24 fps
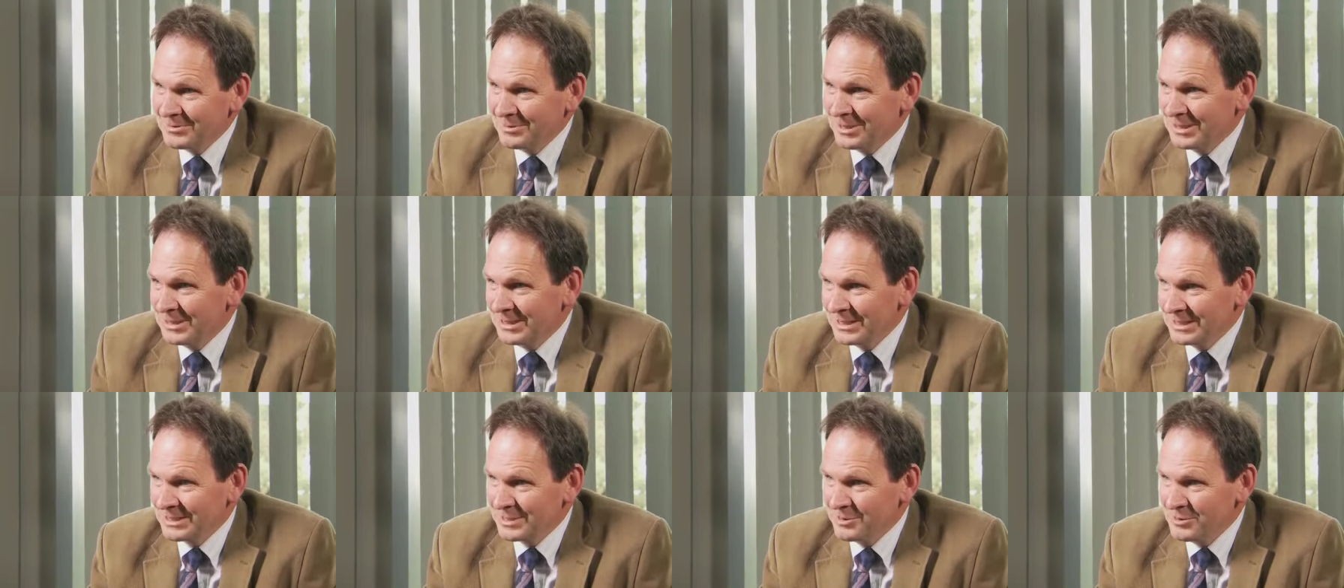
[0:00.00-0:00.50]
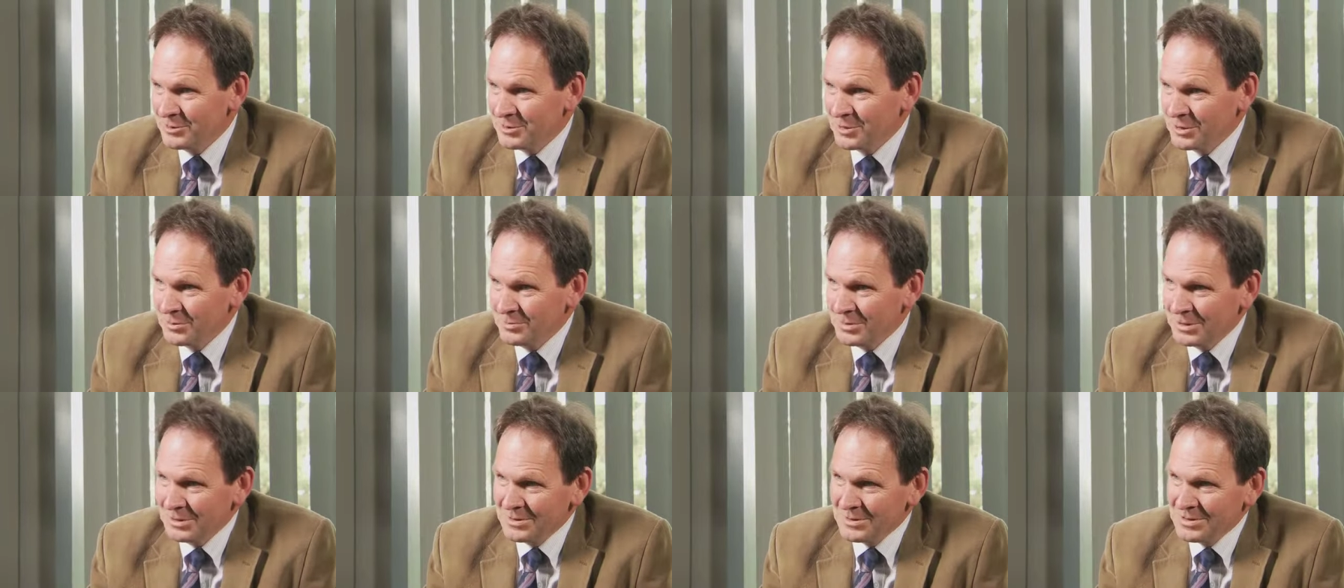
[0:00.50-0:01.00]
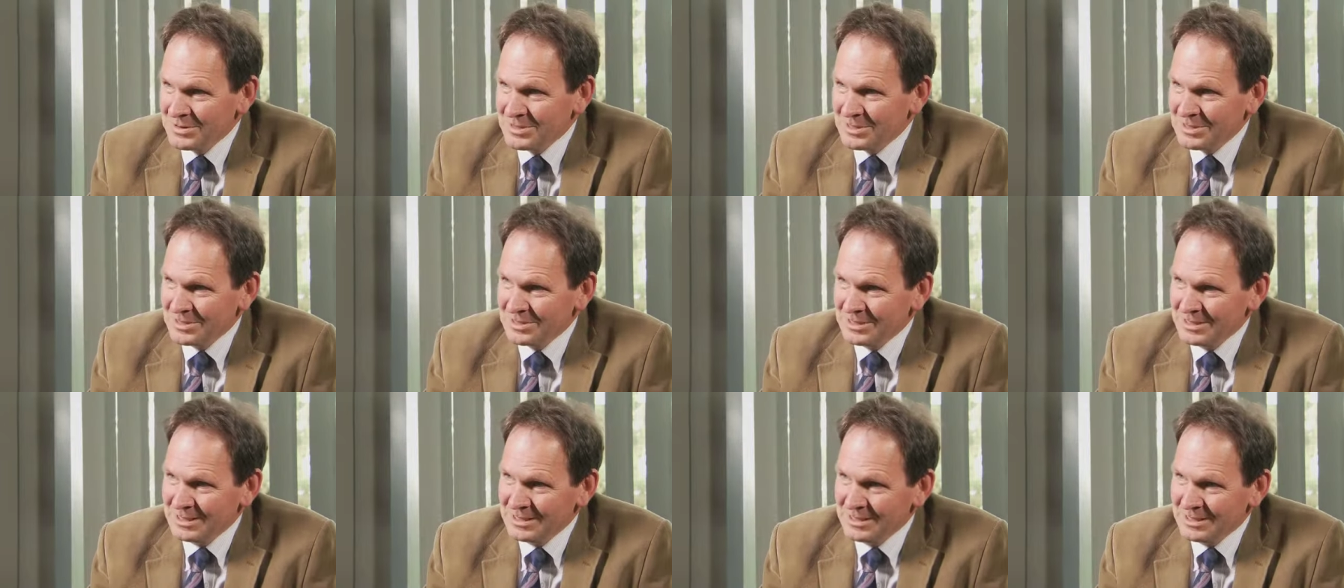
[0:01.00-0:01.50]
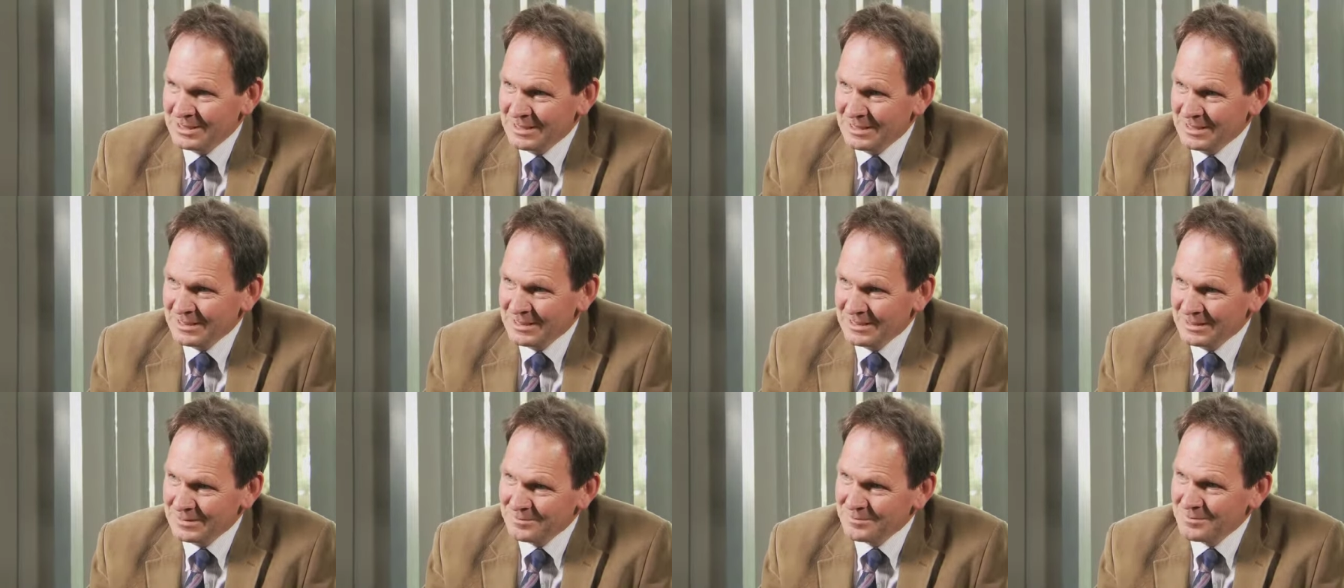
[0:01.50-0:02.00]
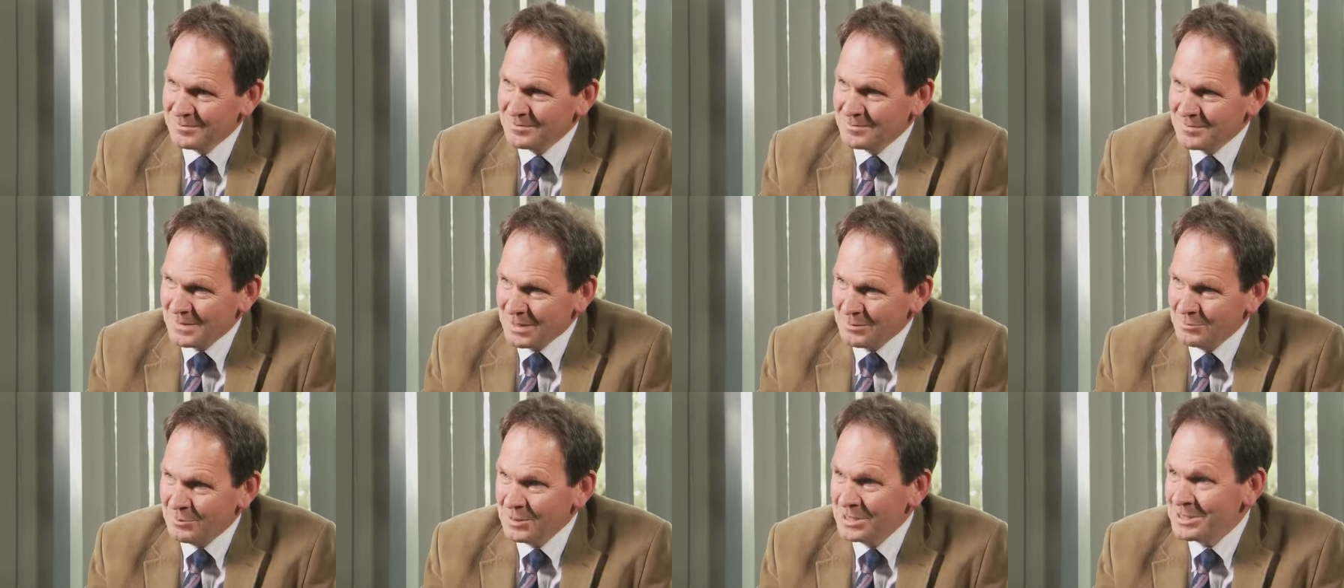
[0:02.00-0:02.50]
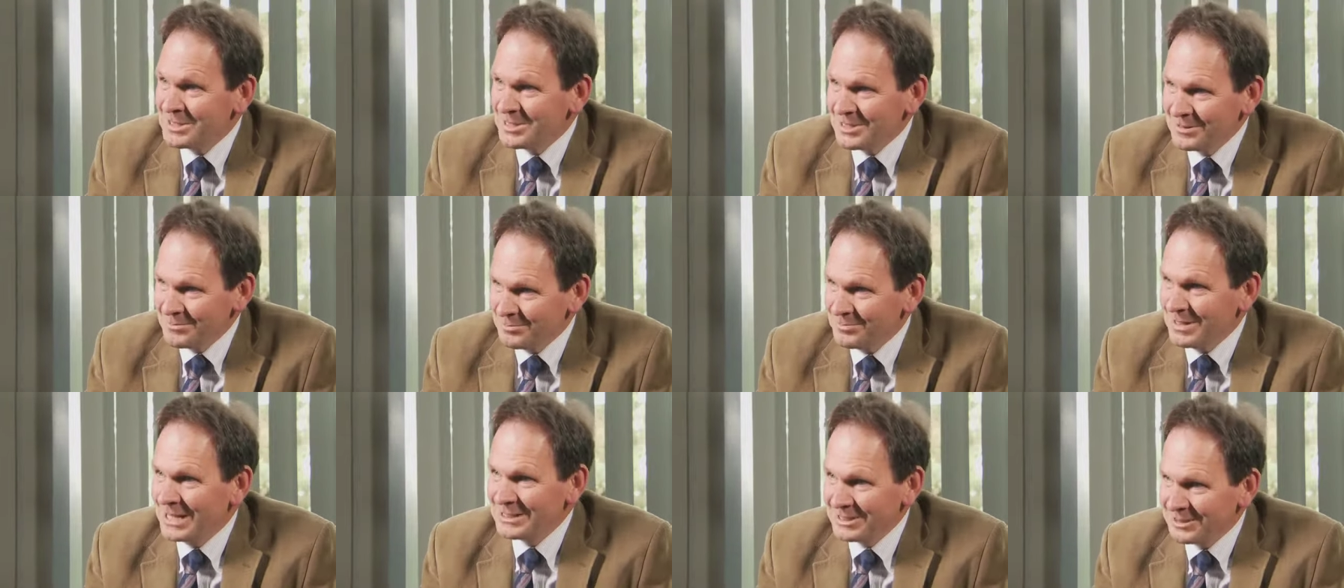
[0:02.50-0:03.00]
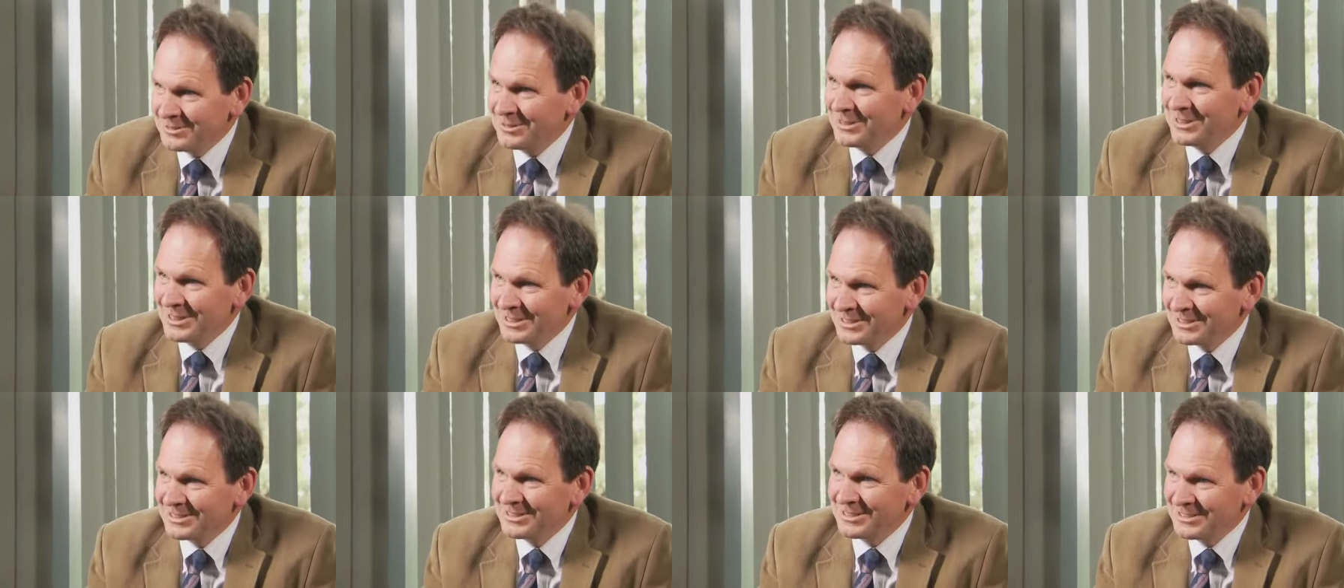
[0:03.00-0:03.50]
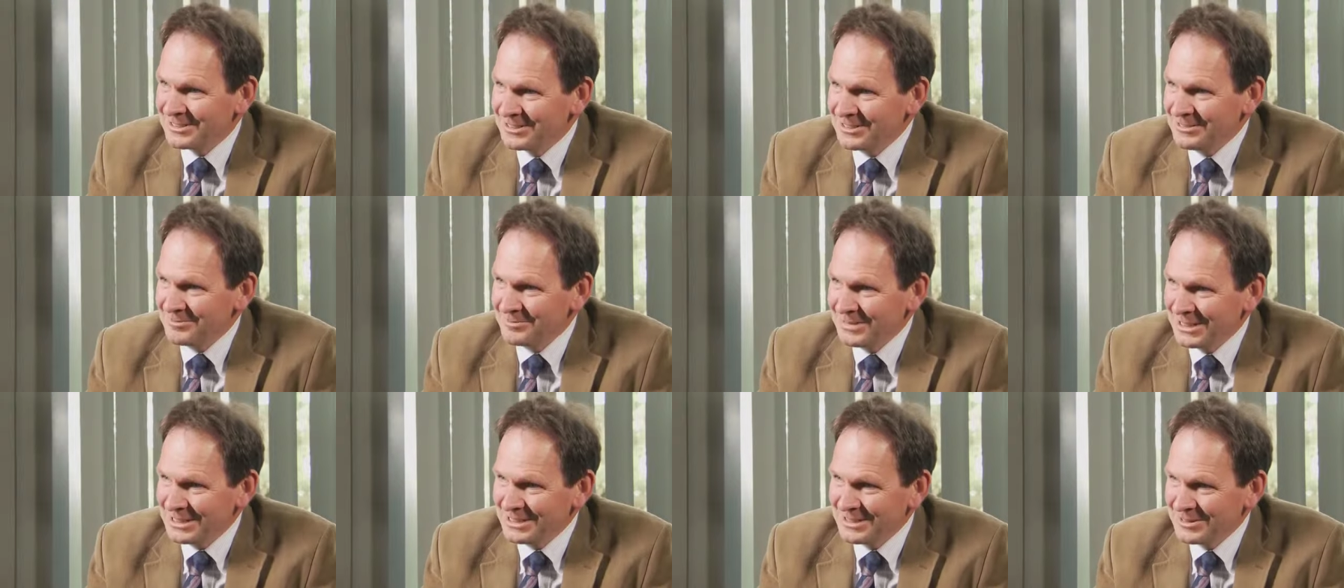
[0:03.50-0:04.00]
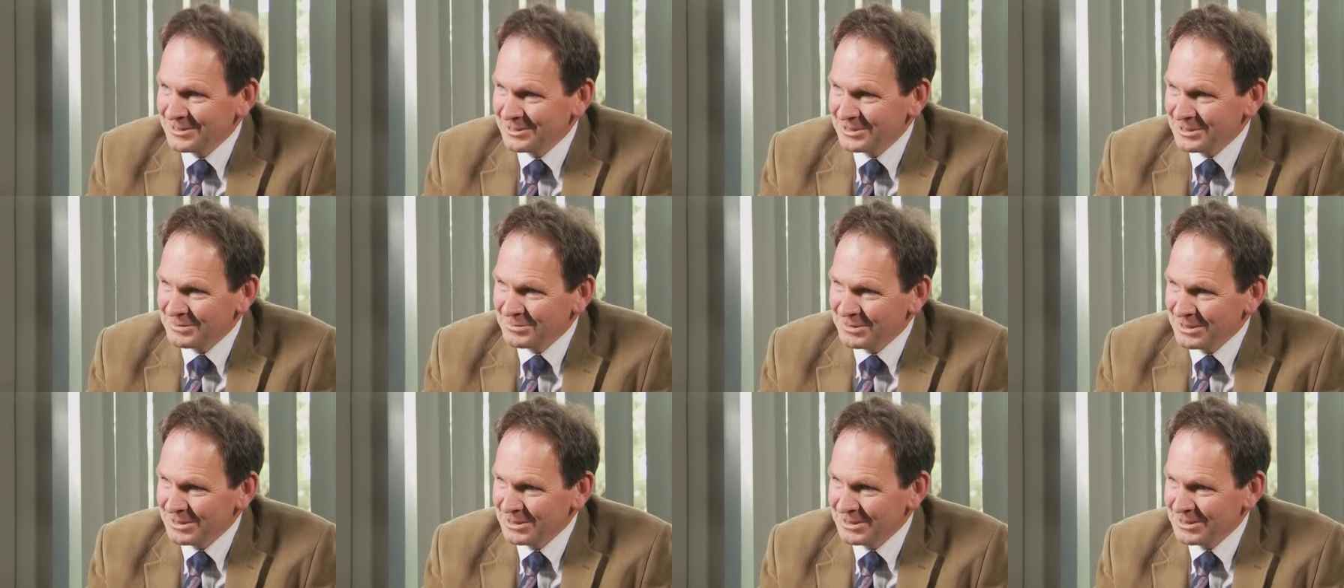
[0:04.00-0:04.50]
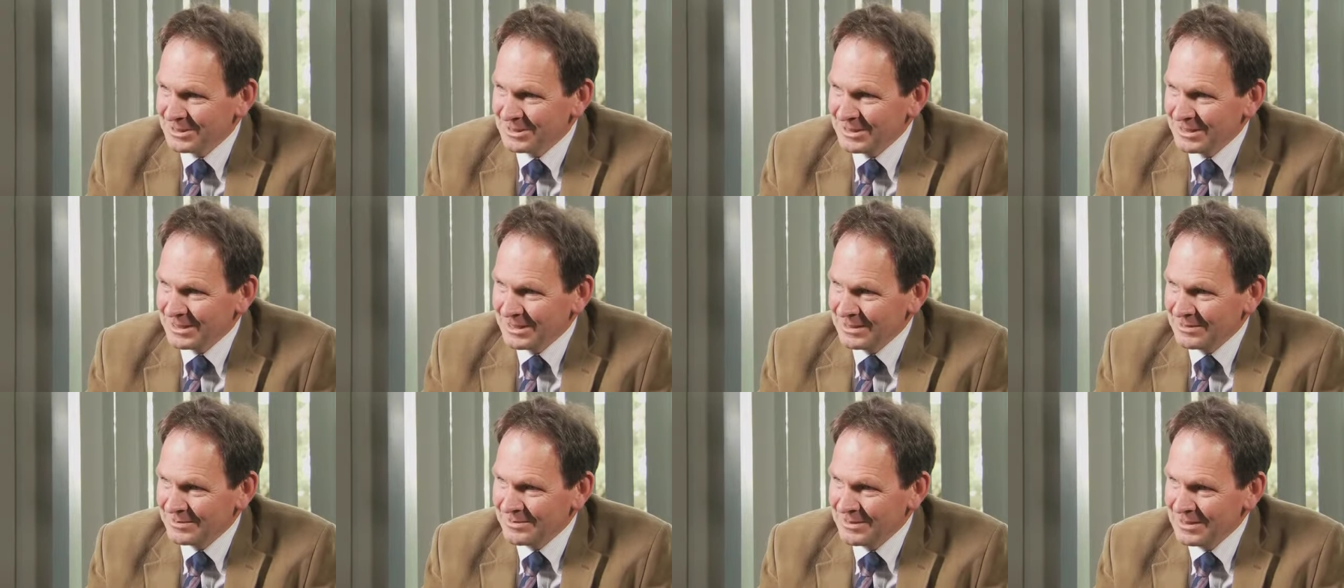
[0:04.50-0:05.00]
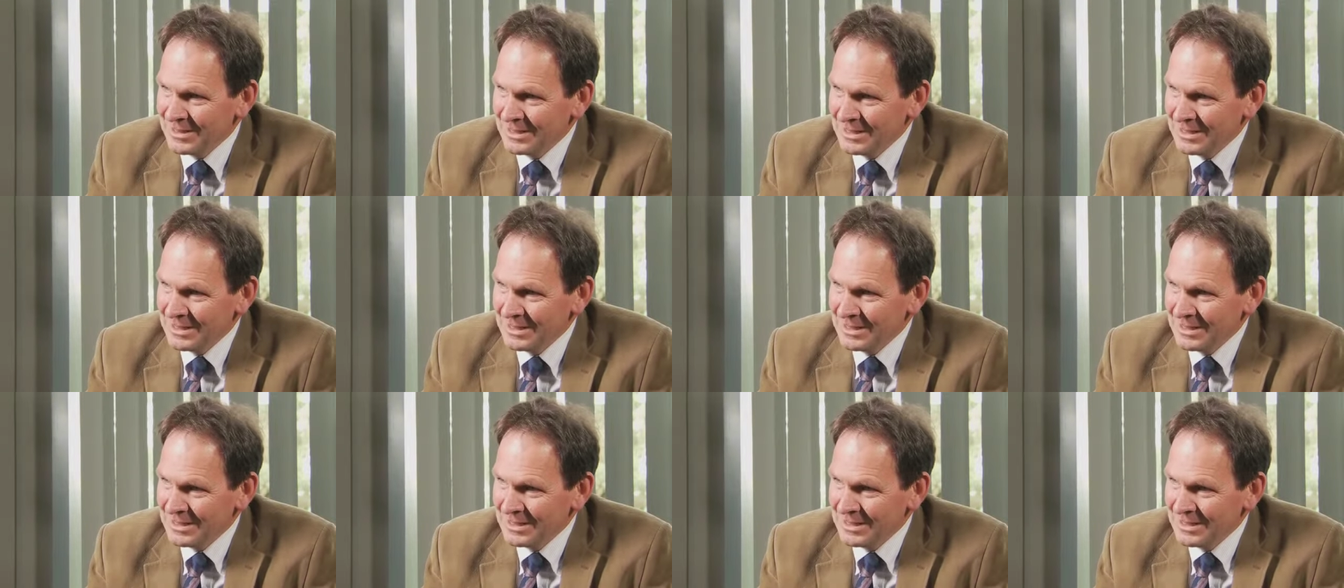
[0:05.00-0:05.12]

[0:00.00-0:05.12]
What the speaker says: when it contributes to the winter bed crisis that many hospitals have.